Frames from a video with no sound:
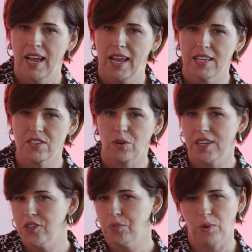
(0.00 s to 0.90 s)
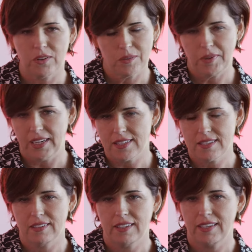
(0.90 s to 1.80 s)
Uh, so esports, I mean,
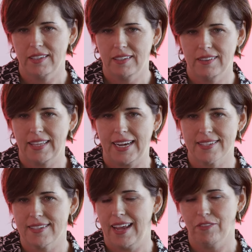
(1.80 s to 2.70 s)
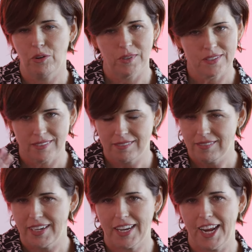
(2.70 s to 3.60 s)
it's, that is everyone's in,
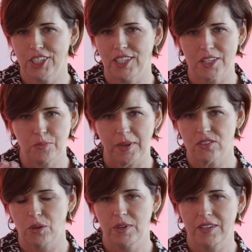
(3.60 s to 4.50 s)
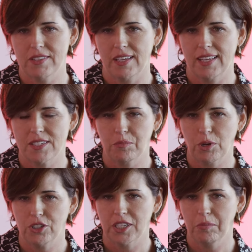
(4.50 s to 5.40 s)
engaged in that space. So I wouldn't even say that's
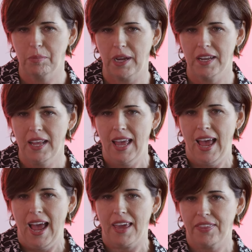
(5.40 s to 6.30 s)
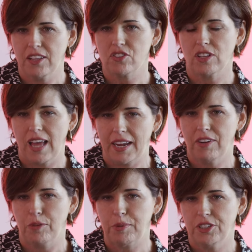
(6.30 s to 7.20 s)
emerging, but I think there's a lot of
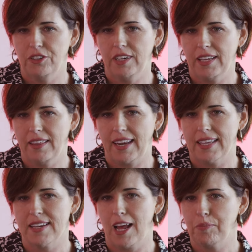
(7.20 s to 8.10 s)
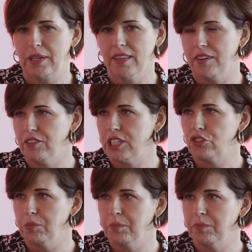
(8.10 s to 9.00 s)
opportunity that has not been leveraged
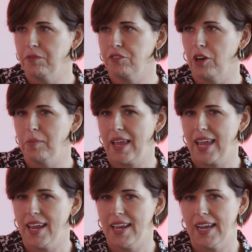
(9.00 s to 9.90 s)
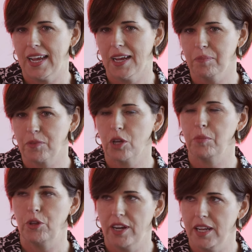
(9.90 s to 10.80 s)
from from a um,
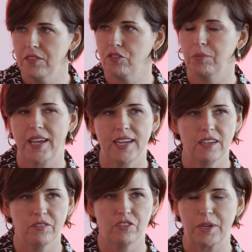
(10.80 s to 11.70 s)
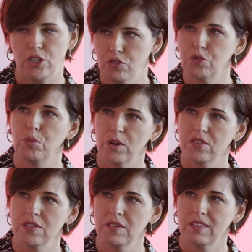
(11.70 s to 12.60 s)
community, from a from a youth
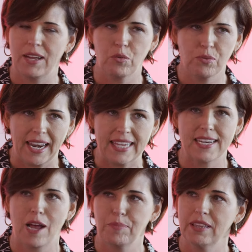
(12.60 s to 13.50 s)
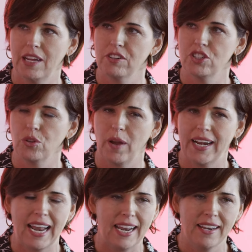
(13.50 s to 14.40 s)
sports that sure. that has not been leveraged the way
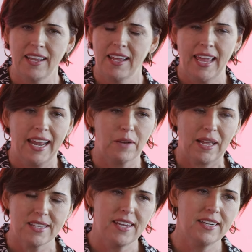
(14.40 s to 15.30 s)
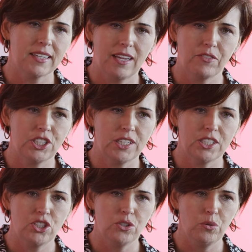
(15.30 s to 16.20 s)
and not. And I'm not saying to leverage
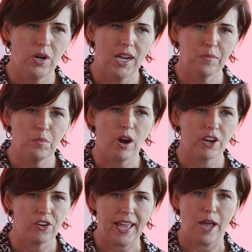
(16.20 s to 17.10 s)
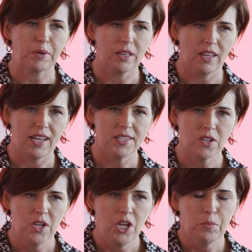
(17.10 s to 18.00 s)
it to uh, market or capitalize,
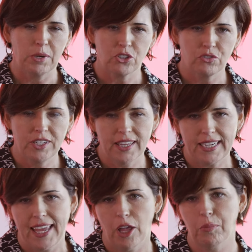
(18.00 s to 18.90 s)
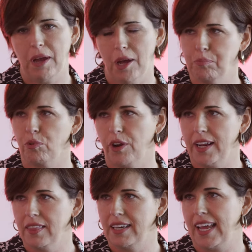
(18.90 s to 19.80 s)
but to really to help
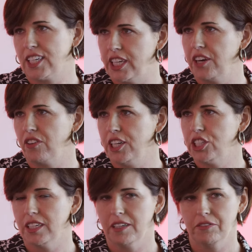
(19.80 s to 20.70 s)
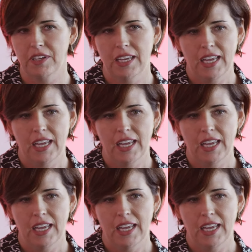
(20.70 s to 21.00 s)
upbring the next generation of